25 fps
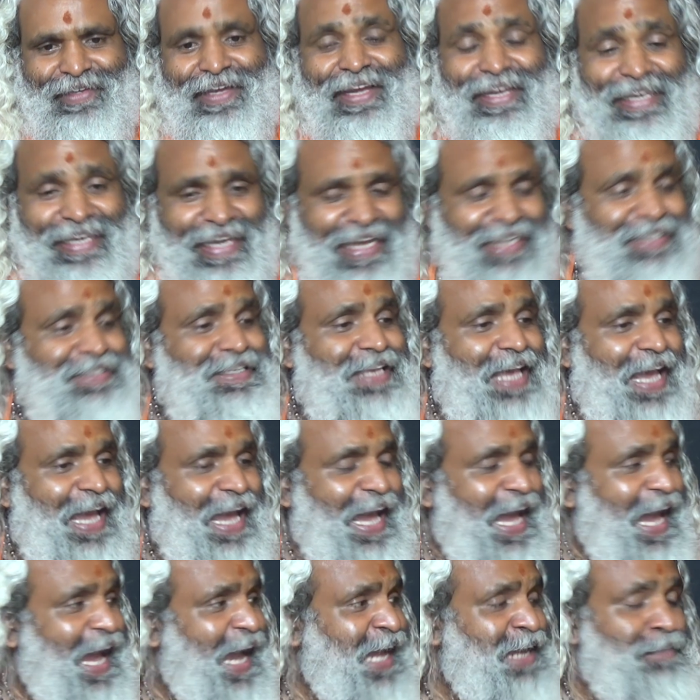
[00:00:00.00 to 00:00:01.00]
Yes,
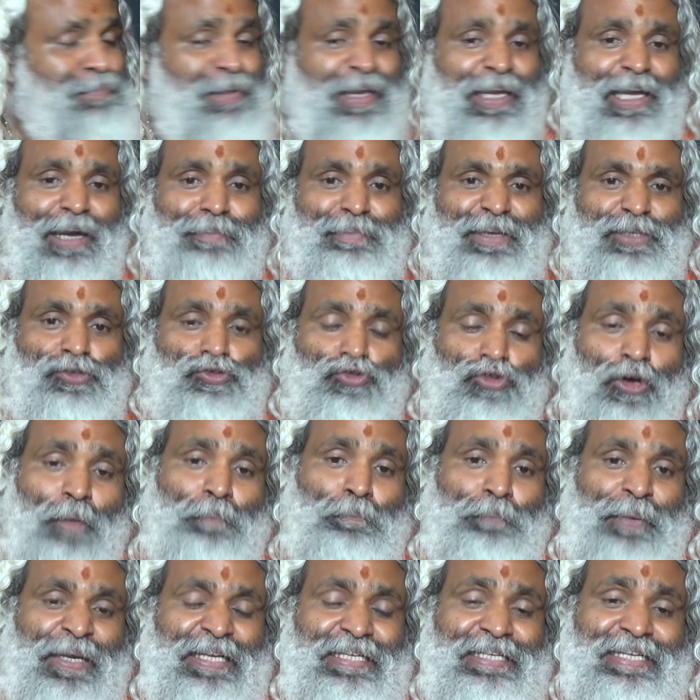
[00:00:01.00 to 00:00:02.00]
I become a
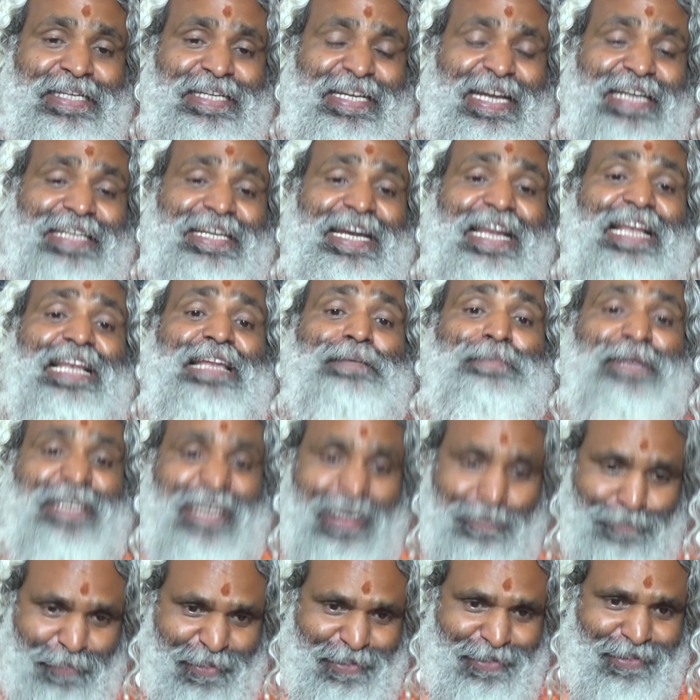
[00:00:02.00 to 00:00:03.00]
sophisticated
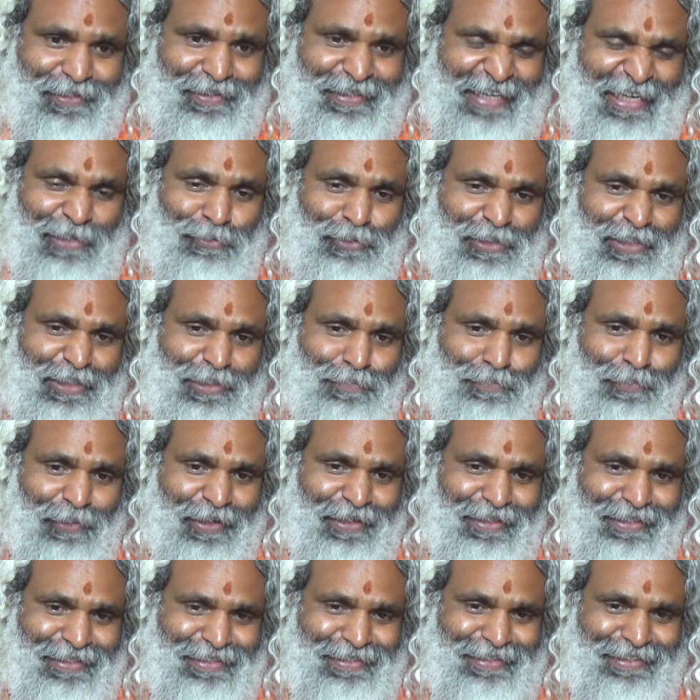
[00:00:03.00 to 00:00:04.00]
limited person. Can you see this
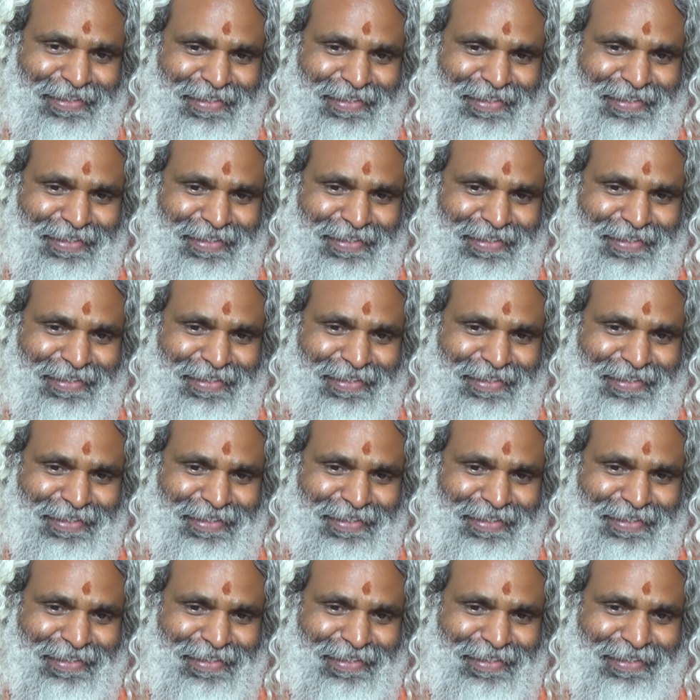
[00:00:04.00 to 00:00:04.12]
point?